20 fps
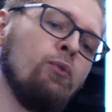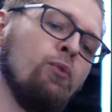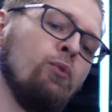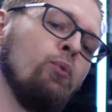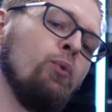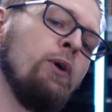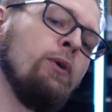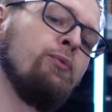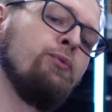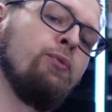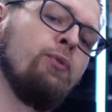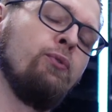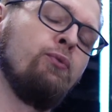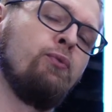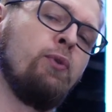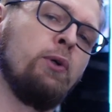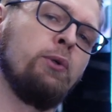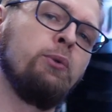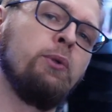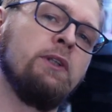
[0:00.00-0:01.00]
with
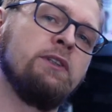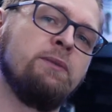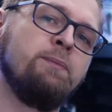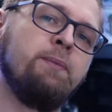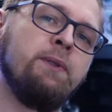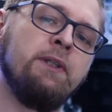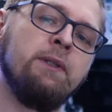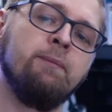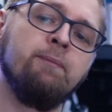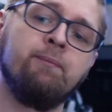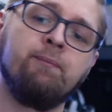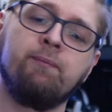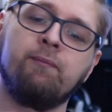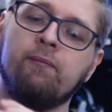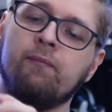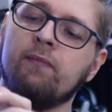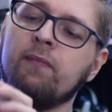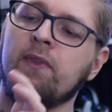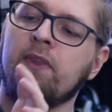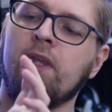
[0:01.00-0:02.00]
4 USB.
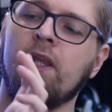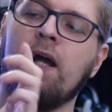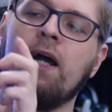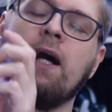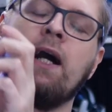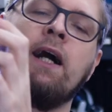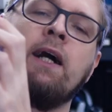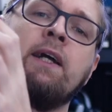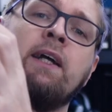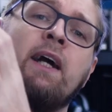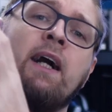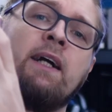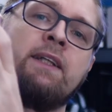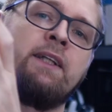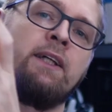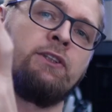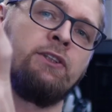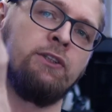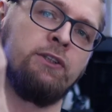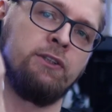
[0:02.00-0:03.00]
I
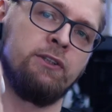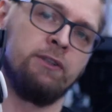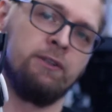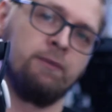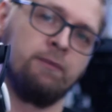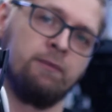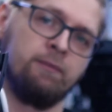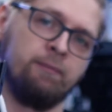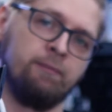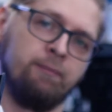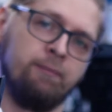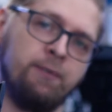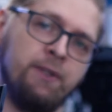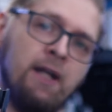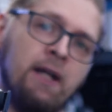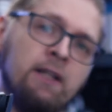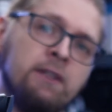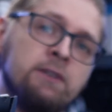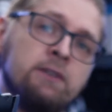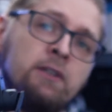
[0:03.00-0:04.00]
attach it
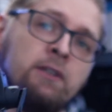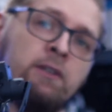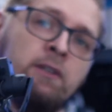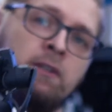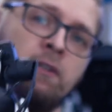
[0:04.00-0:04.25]
behind